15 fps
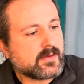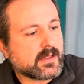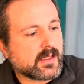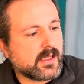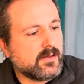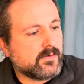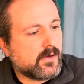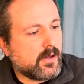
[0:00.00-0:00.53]

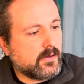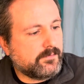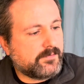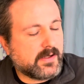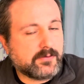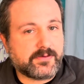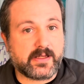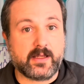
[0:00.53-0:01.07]
It's called
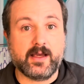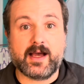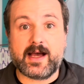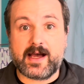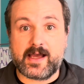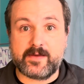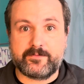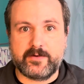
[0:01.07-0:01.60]
felting.
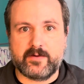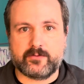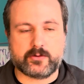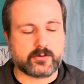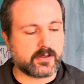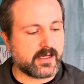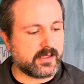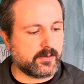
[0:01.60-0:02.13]
I've never
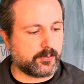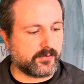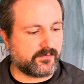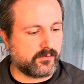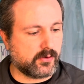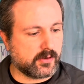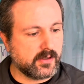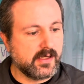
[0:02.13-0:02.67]
tried it
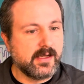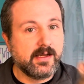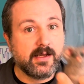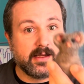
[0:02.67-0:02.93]
before,